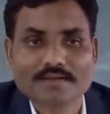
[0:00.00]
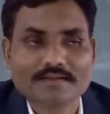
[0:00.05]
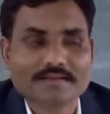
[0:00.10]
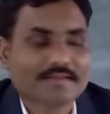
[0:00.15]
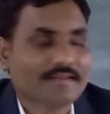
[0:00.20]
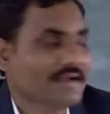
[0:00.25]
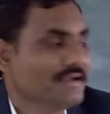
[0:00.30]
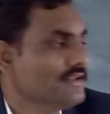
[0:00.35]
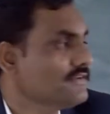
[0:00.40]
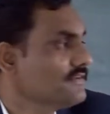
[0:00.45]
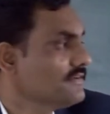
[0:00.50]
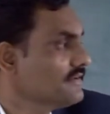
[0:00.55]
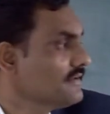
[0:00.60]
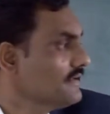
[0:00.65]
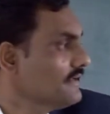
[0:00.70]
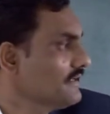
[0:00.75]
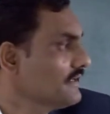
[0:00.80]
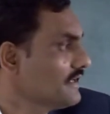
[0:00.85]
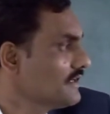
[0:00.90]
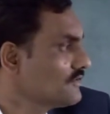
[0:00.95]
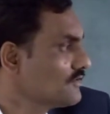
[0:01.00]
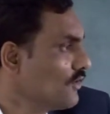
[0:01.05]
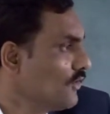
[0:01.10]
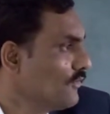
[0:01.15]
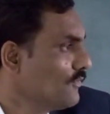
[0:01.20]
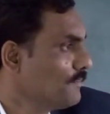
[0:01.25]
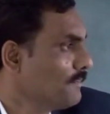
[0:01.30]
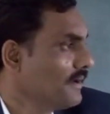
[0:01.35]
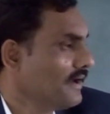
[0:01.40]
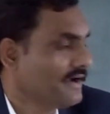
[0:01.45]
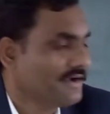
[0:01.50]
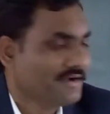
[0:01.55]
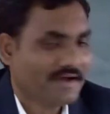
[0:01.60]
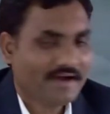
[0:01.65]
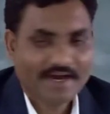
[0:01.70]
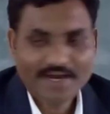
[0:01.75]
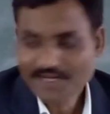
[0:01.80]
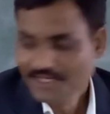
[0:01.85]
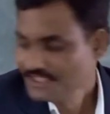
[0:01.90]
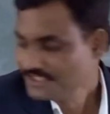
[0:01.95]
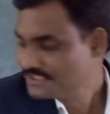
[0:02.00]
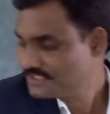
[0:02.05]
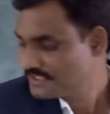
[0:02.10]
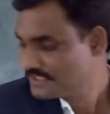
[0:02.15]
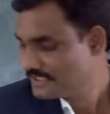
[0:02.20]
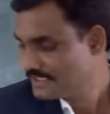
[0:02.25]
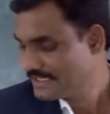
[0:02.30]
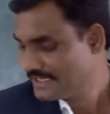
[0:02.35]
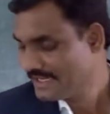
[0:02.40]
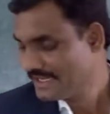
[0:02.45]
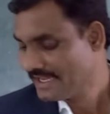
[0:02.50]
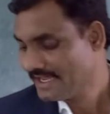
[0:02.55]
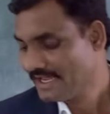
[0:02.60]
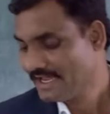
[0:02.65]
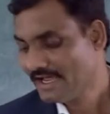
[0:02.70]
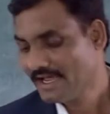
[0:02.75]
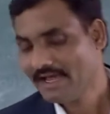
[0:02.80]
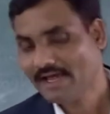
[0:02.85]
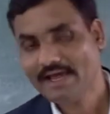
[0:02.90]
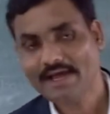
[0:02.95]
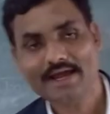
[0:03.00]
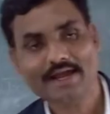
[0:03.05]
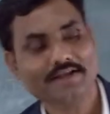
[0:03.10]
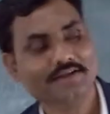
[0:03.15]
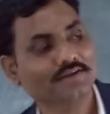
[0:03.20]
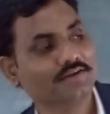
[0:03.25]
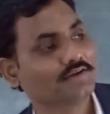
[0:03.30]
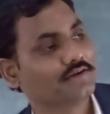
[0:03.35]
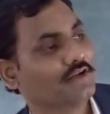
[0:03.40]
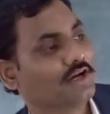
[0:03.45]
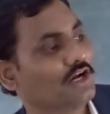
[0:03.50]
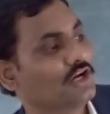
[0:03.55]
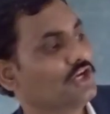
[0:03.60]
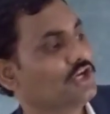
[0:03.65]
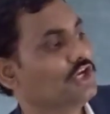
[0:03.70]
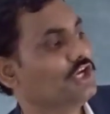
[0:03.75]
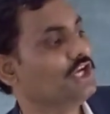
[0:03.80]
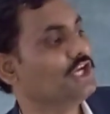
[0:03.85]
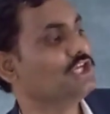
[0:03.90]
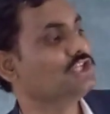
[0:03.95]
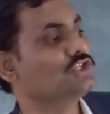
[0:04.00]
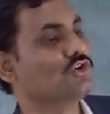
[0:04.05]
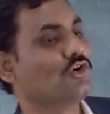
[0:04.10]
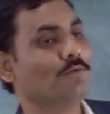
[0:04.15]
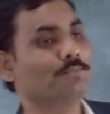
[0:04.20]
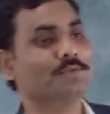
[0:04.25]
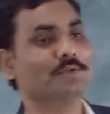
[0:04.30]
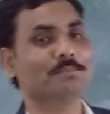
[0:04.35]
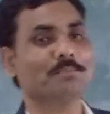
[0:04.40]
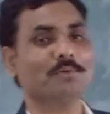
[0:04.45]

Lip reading: that is in case of plant height and age of the